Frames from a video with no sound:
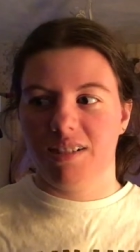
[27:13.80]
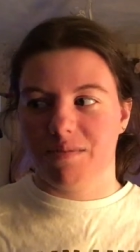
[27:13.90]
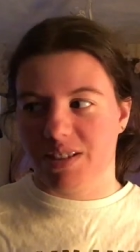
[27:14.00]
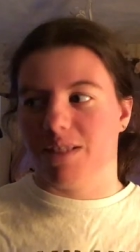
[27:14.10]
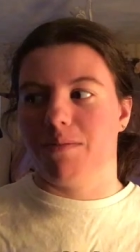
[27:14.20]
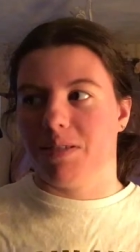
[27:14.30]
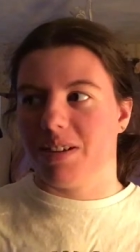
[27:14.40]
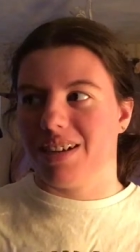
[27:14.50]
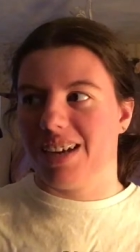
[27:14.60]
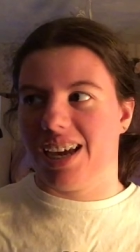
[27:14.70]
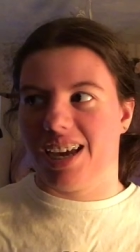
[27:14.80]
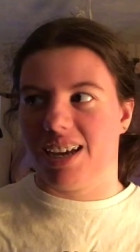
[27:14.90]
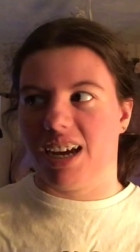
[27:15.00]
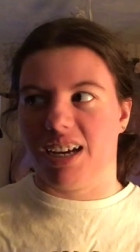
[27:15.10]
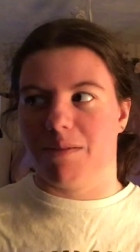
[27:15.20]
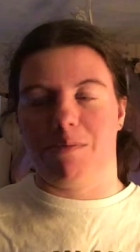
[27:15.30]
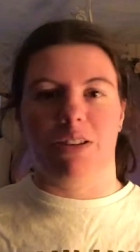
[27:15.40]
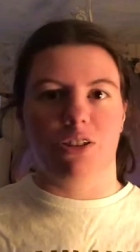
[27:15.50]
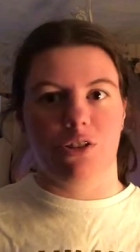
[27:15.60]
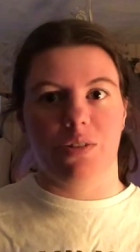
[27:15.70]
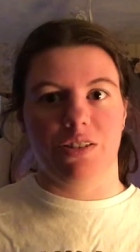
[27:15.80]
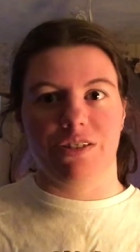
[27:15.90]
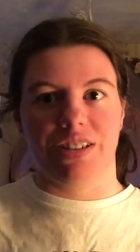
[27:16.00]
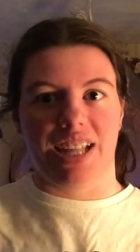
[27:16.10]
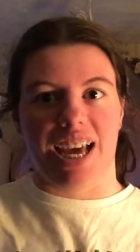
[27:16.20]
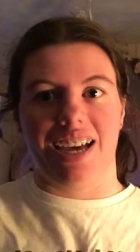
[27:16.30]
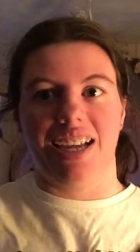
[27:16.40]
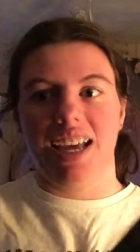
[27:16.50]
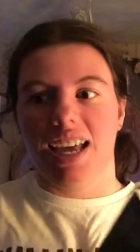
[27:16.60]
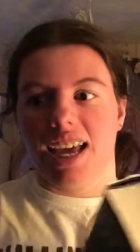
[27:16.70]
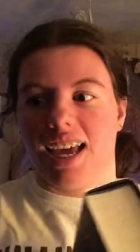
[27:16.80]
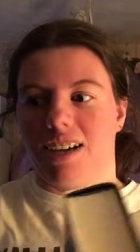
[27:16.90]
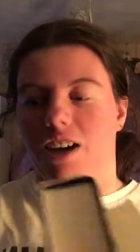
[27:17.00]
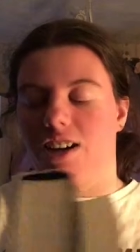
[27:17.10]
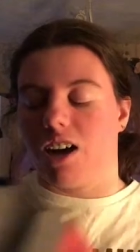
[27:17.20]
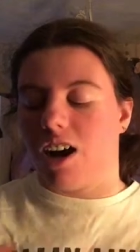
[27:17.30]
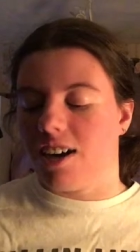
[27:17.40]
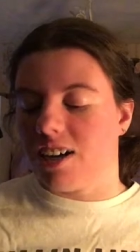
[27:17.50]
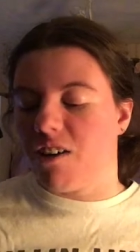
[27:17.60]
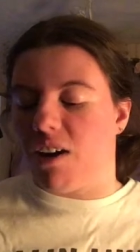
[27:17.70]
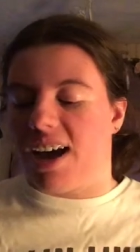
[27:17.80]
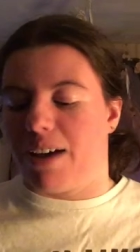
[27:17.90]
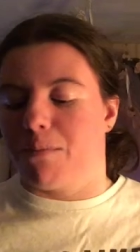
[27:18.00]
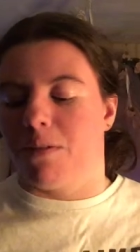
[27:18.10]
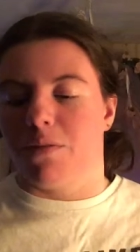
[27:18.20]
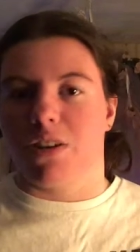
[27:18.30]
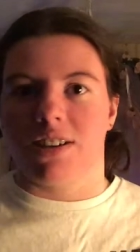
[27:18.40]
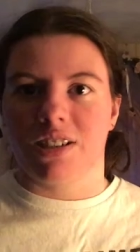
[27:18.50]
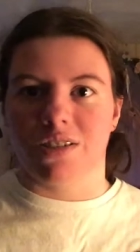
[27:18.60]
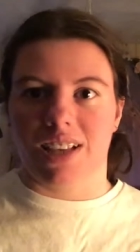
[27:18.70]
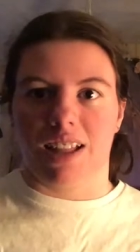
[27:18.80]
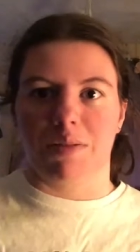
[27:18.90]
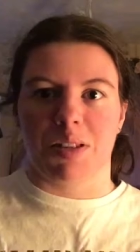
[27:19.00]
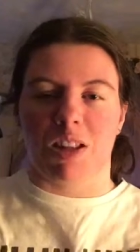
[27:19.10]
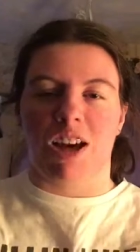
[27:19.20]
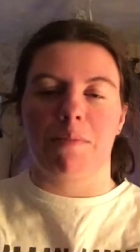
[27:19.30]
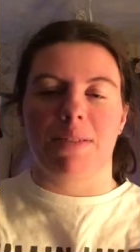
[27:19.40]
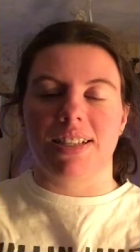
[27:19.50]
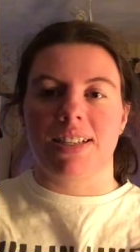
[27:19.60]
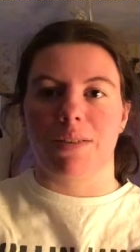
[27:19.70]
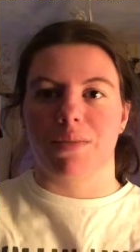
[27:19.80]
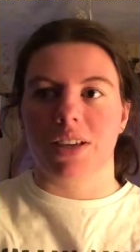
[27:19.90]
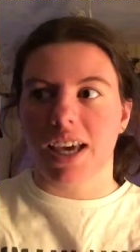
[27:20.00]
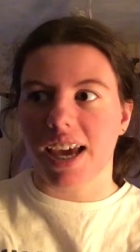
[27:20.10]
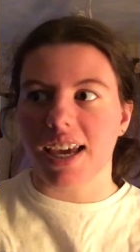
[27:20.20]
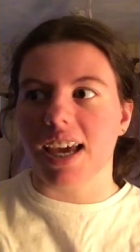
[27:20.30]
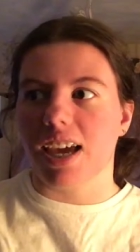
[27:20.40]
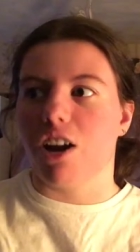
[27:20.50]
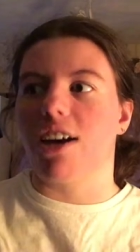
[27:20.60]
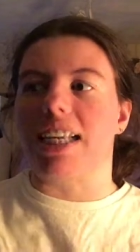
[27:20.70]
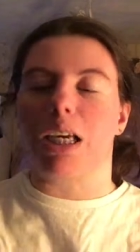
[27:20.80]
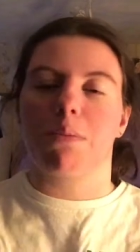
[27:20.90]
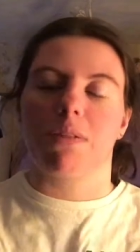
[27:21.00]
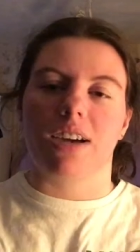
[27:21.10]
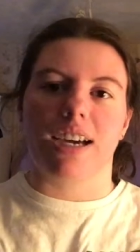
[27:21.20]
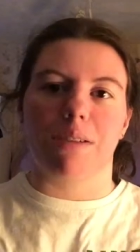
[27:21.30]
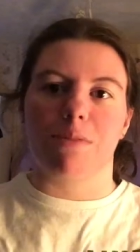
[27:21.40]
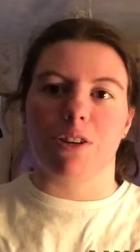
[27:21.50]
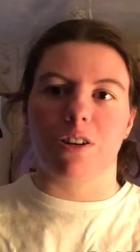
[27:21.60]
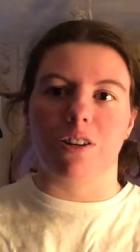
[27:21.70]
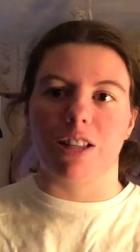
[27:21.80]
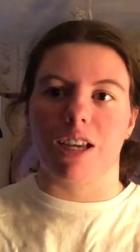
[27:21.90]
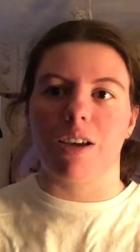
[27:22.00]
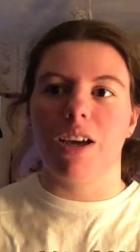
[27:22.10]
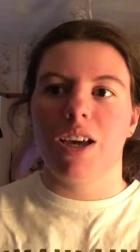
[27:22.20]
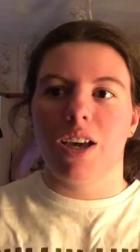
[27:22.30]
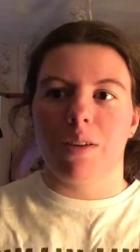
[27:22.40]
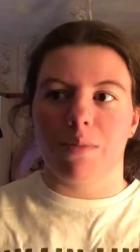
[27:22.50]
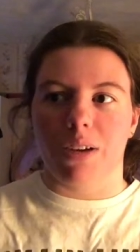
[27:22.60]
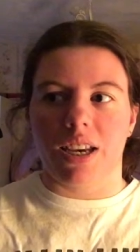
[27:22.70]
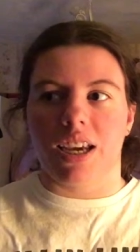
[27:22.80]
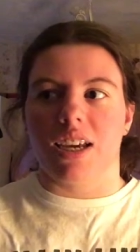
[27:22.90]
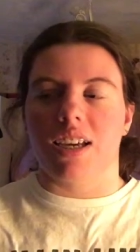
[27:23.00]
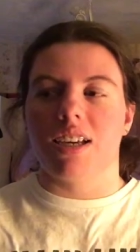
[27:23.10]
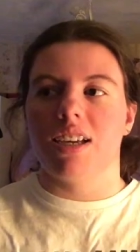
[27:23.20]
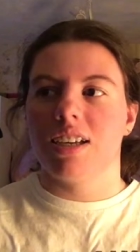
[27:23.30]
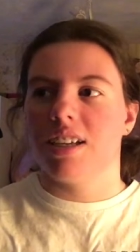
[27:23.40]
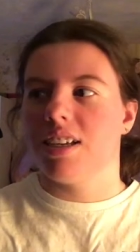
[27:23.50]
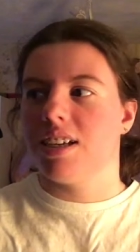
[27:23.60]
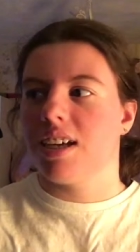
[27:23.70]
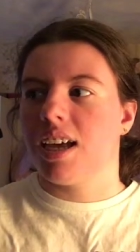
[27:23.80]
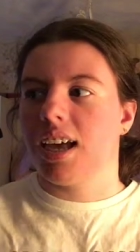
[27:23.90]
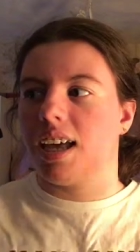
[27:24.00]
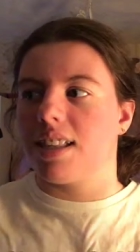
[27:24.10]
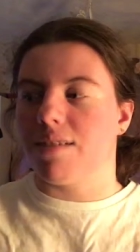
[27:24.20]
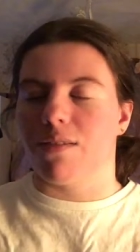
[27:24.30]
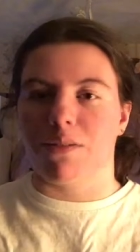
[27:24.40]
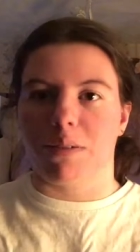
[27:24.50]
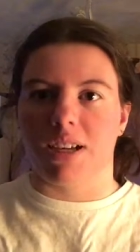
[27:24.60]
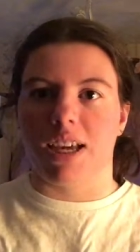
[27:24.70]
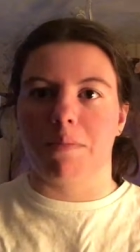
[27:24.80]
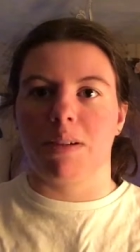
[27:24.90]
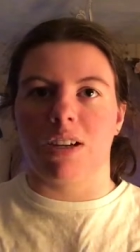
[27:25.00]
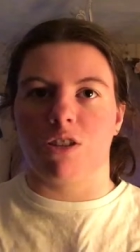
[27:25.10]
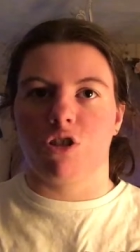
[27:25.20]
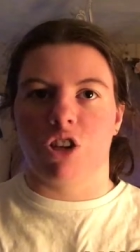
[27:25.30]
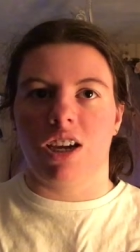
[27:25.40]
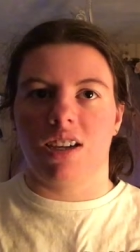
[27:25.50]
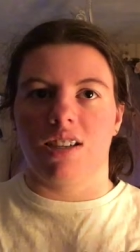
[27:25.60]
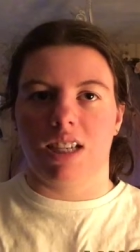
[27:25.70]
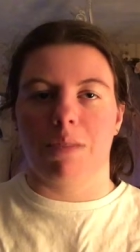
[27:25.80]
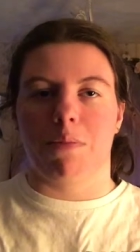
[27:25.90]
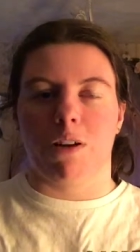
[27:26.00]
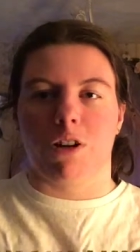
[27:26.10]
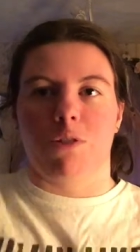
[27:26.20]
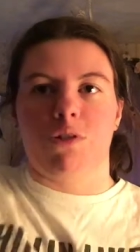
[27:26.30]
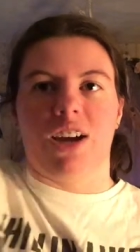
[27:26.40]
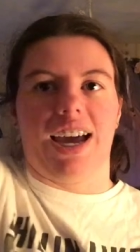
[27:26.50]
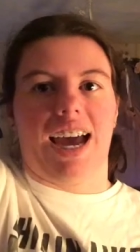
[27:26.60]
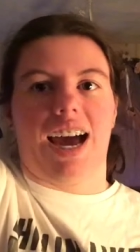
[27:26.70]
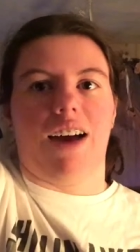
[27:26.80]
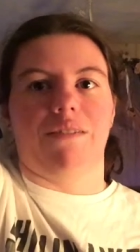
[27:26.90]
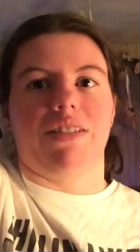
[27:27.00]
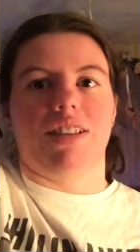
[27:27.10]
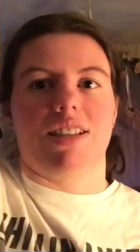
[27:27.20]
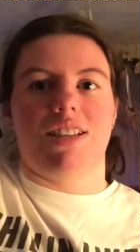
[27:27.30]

physical book and I am on page 200 of that. And on audio, I have moved on to Salem's Lot by Stephen King. And on ebook, I am currently reading The Fourth Monkey by J.D. Barker, which I have the